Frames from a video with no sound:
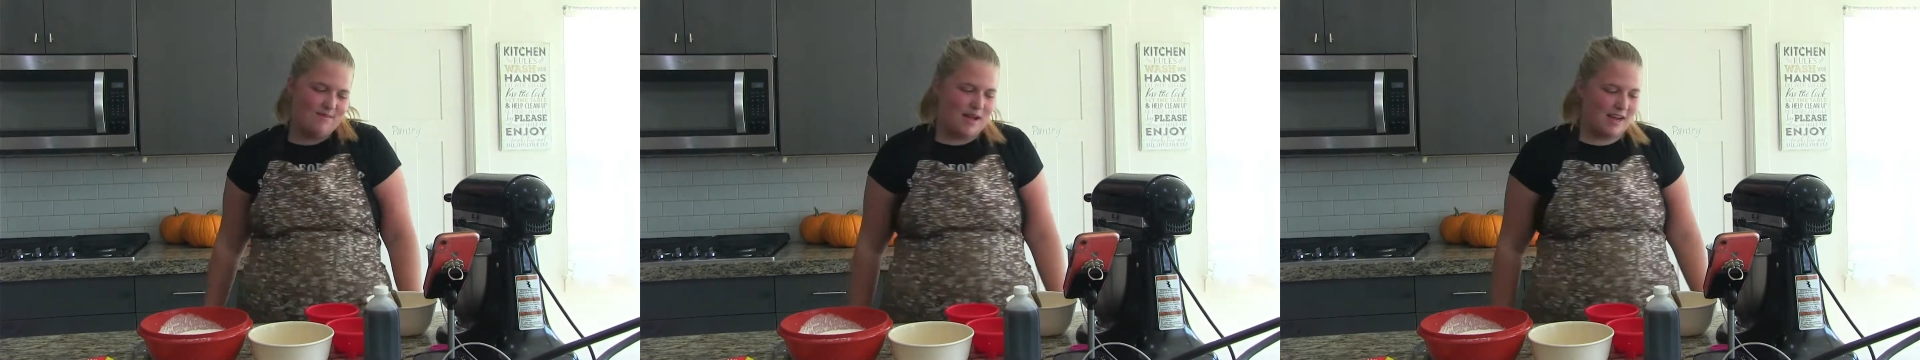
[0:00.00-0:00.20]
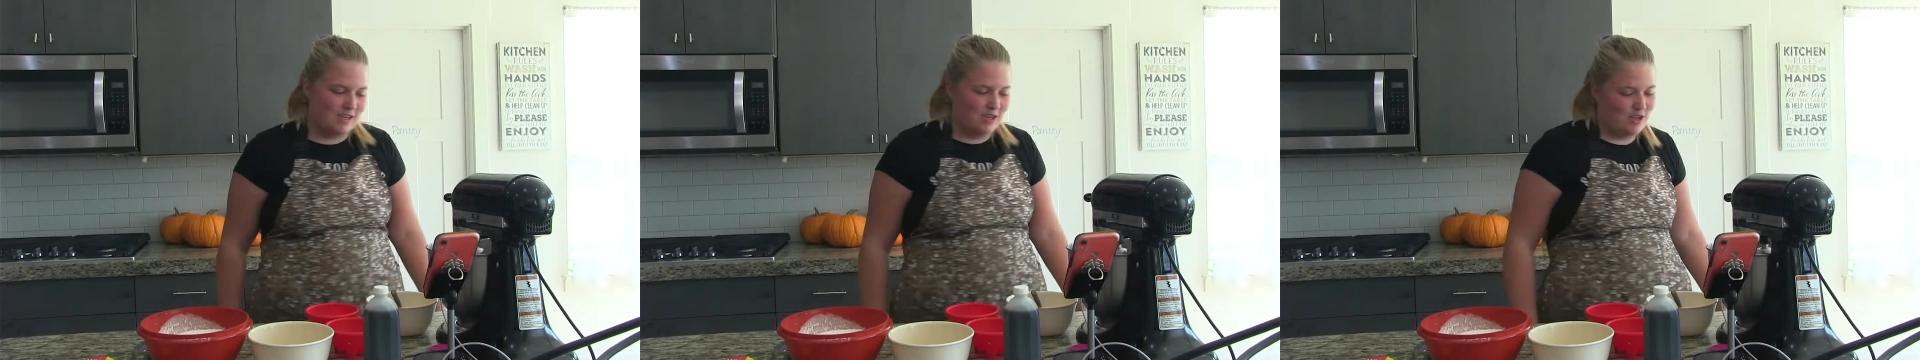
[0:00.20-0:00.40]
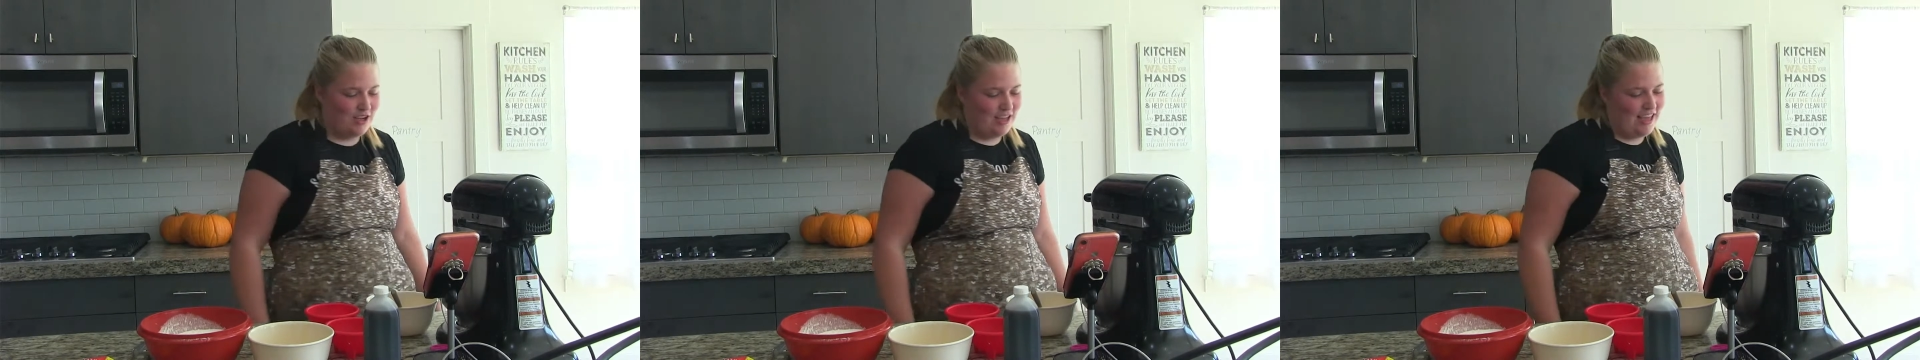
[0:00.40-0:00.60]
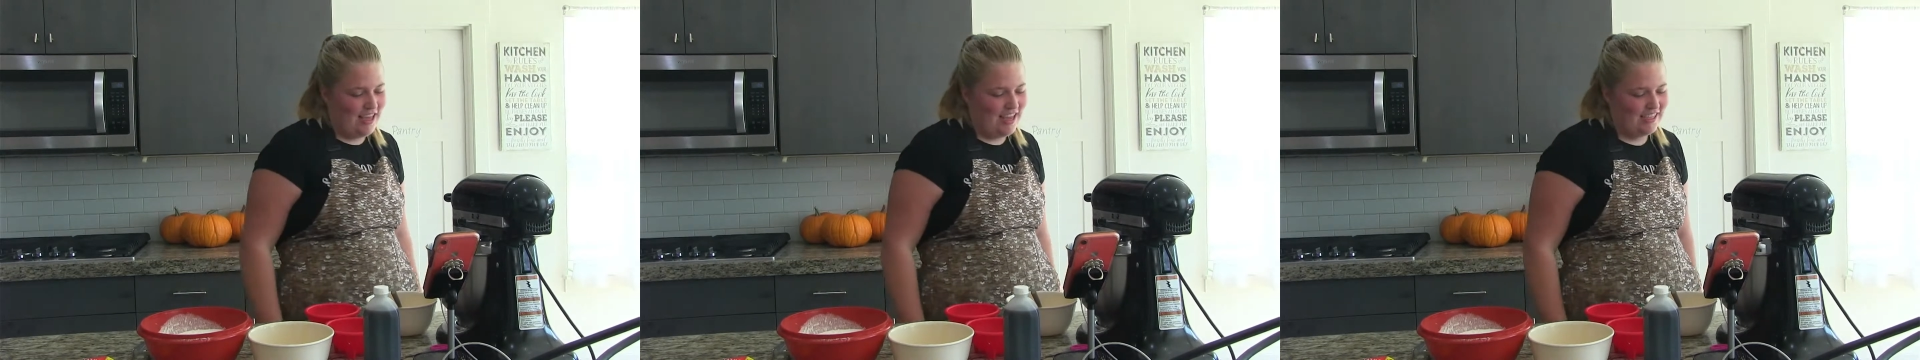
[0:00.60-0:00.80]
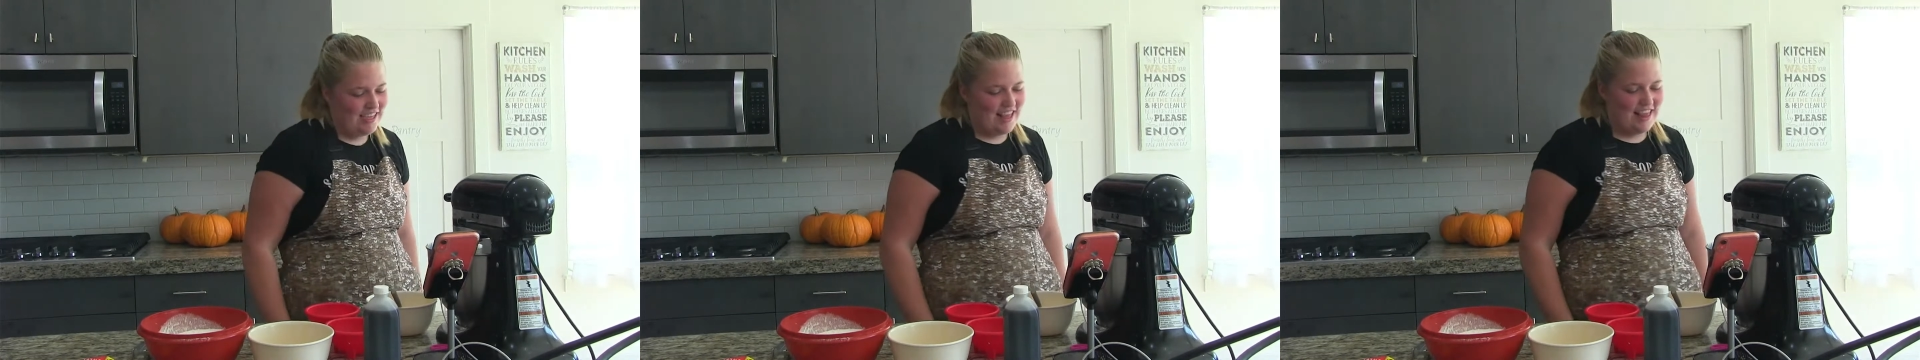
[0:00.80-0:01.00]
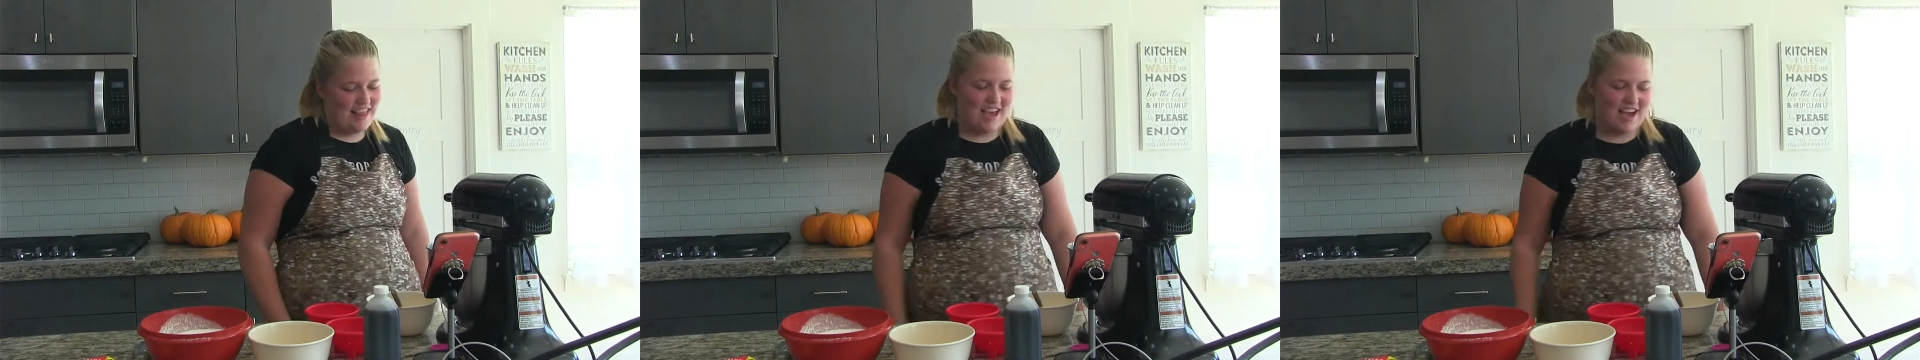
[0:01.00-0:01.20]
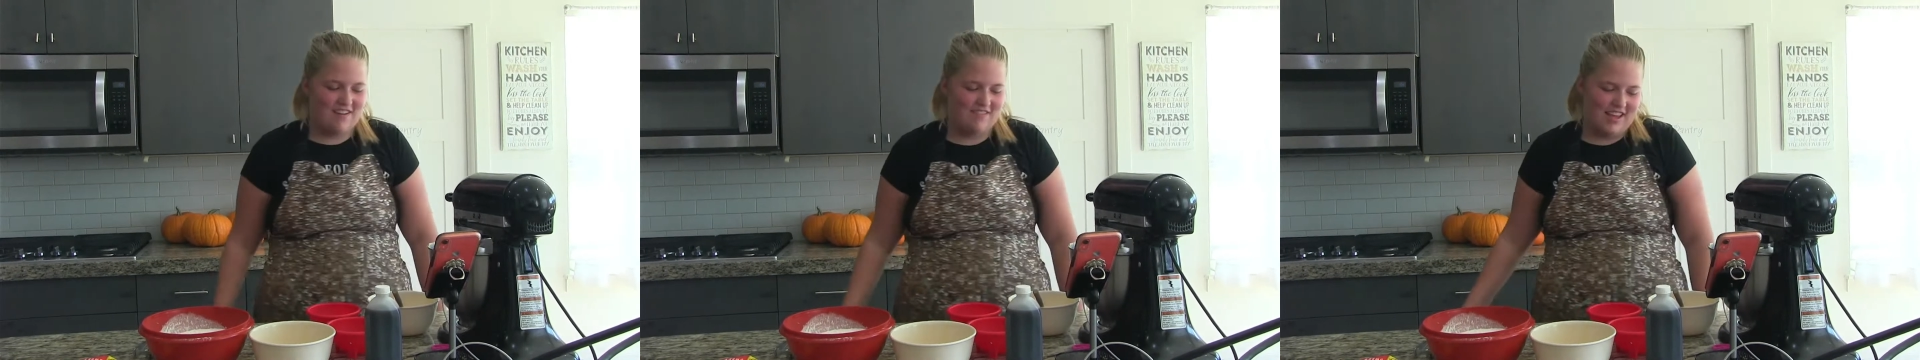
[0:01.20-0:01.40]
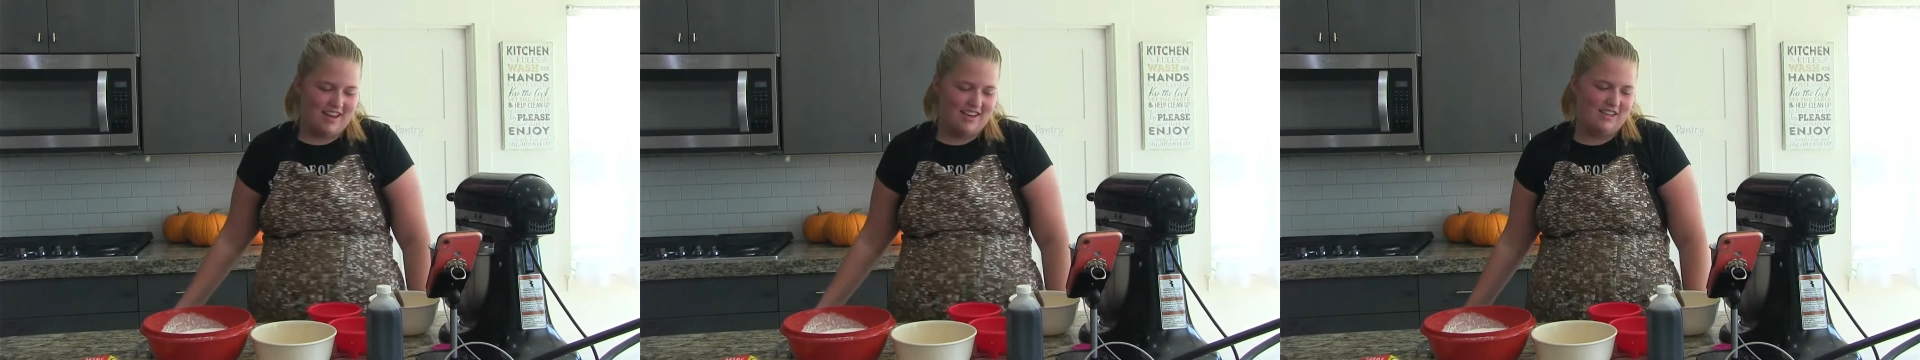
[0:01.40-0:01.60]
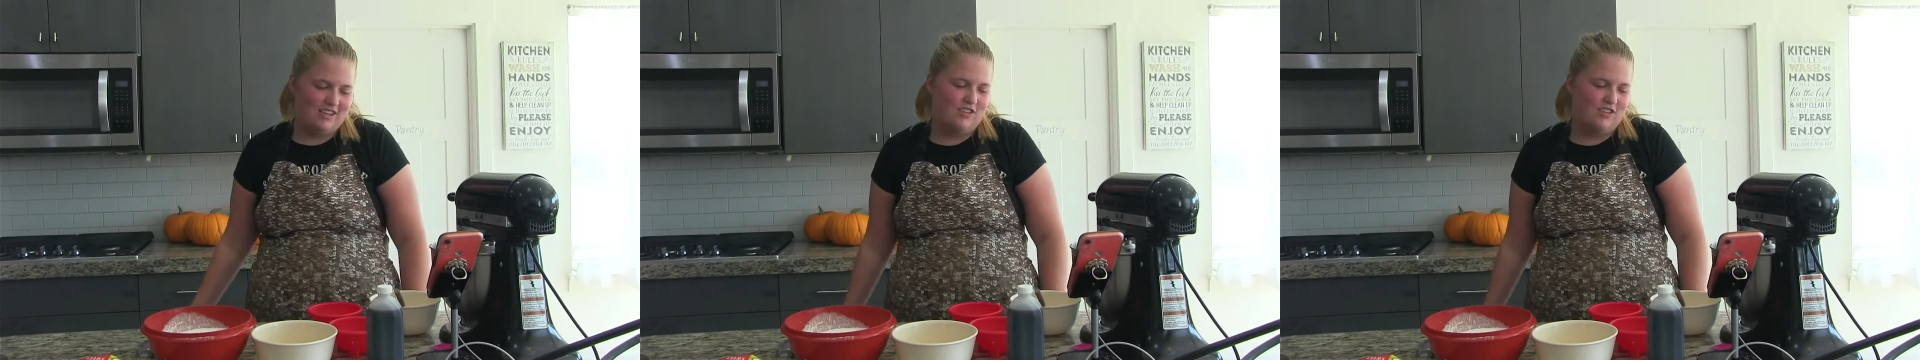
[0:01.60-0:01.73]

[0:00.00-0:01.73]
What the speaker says: batch of cookies in the oven,